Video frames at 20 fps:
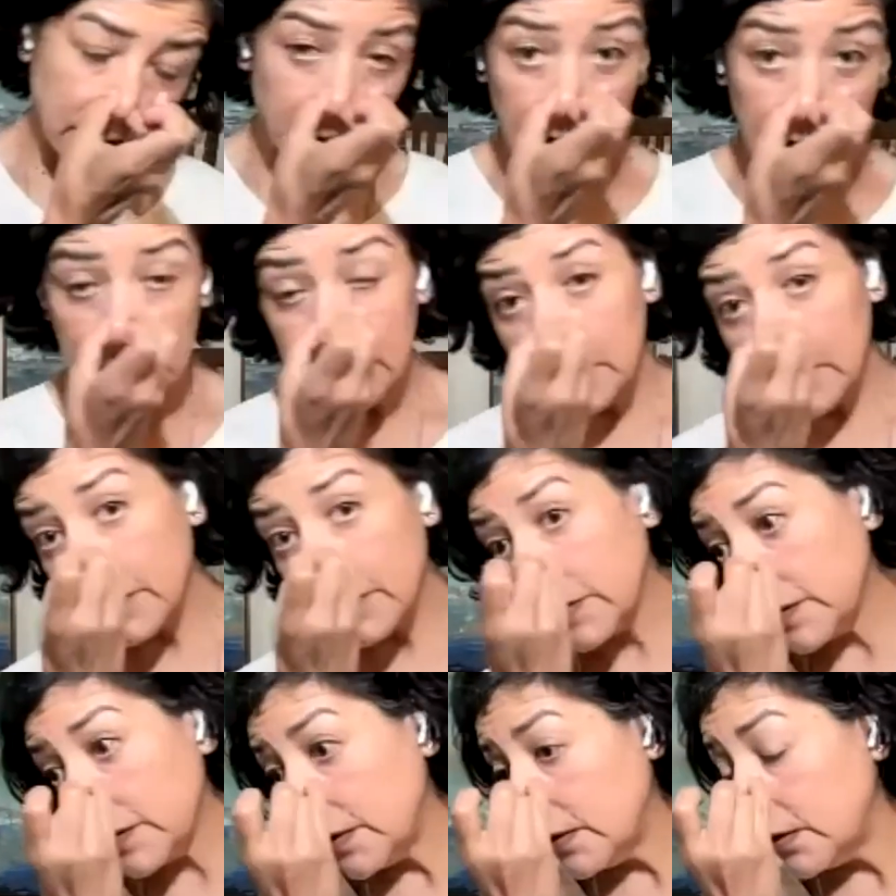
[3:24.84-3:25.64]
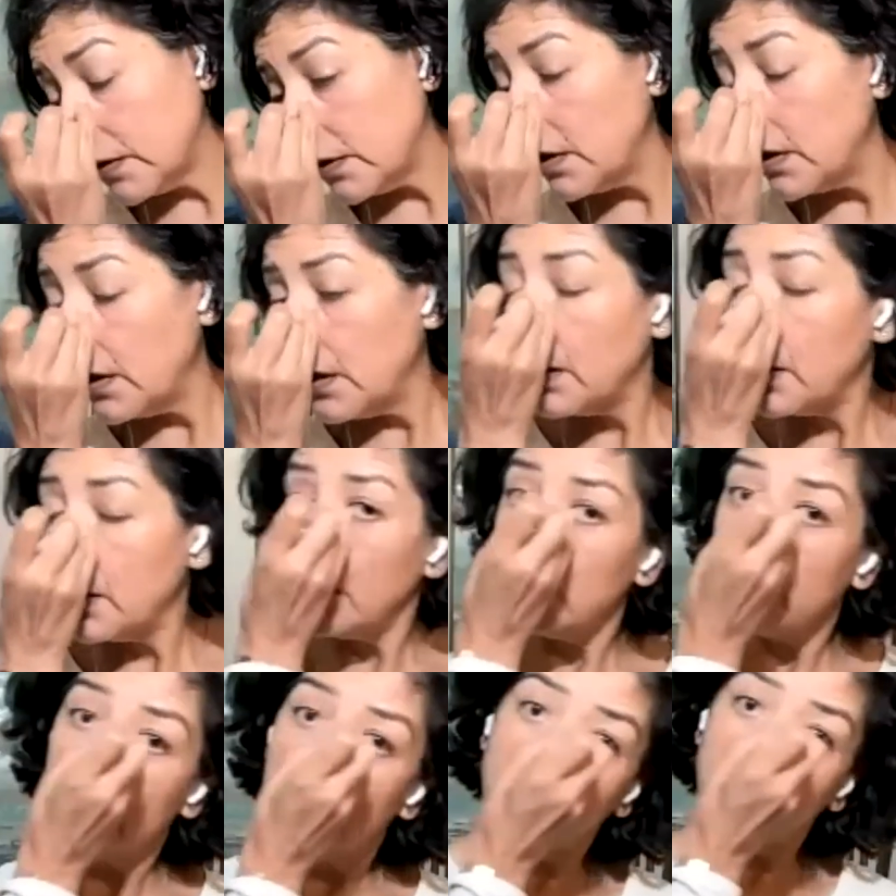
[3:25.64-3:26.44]
We start to
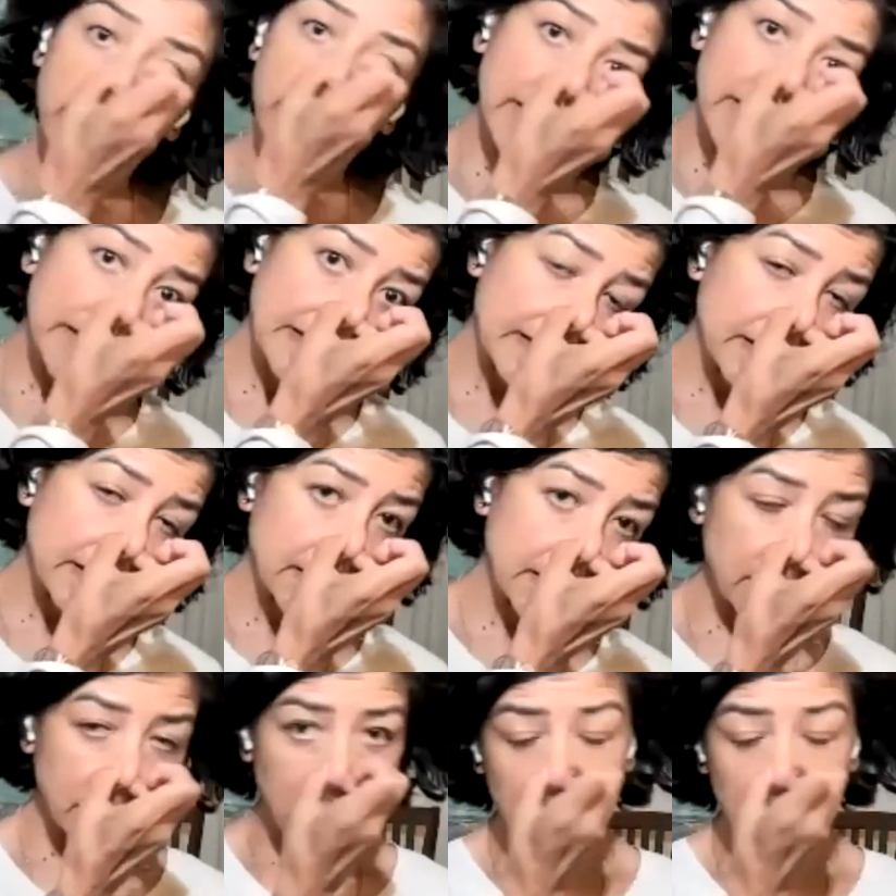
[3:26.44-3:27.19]
influence